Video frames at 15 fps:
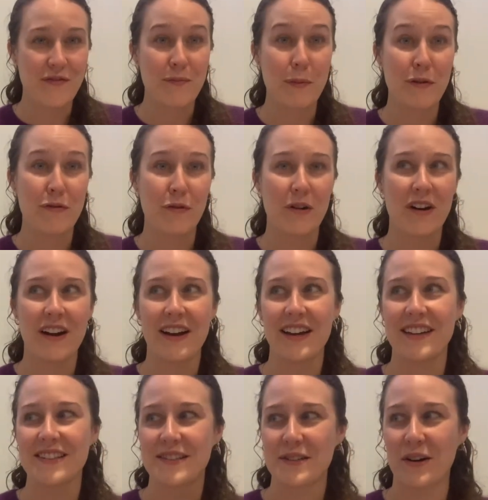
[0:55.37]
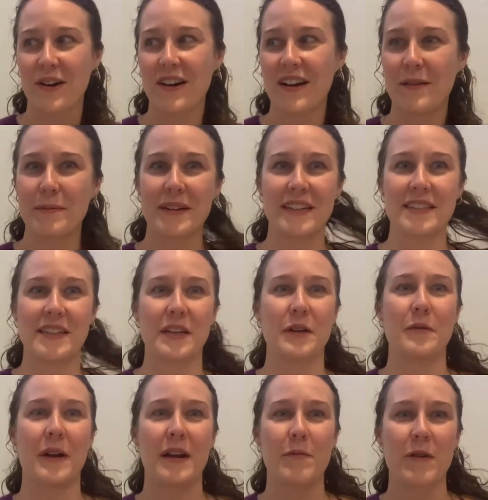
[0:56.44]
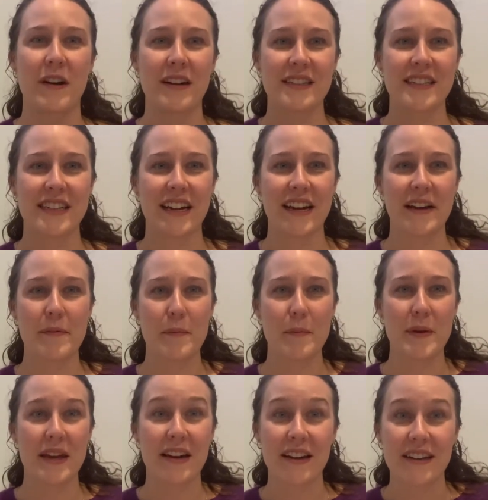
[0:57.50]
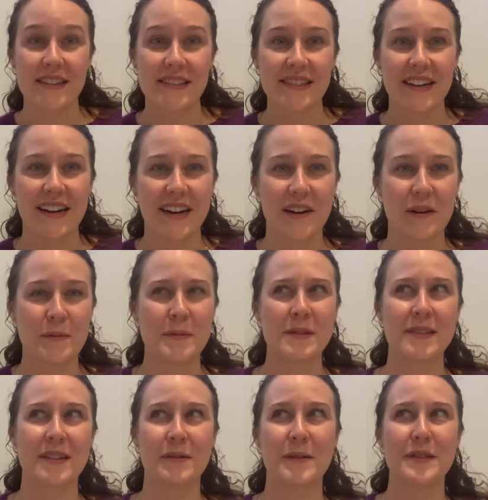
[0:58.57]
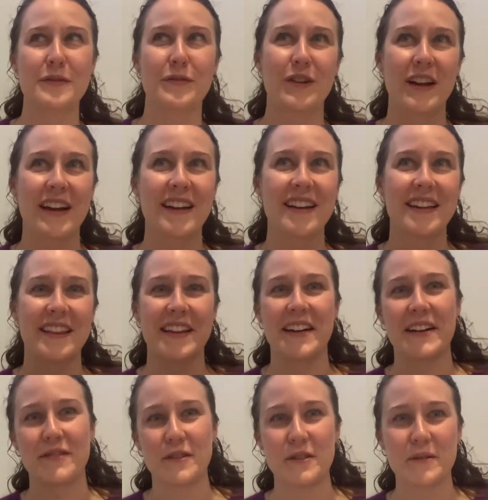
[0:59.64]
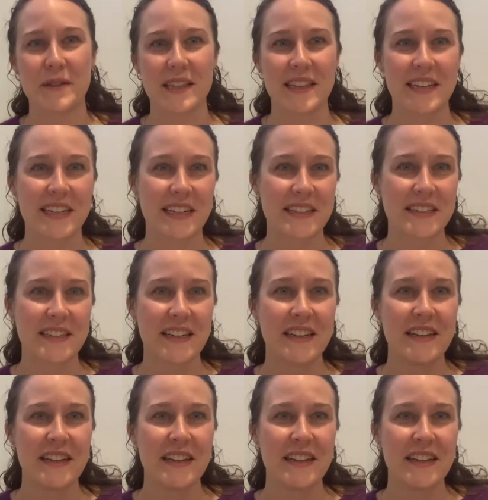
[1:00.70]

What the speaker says: Before I start, I'm going to tell you what I'm wearing today, because I almost always forget and then I have to do it at the end.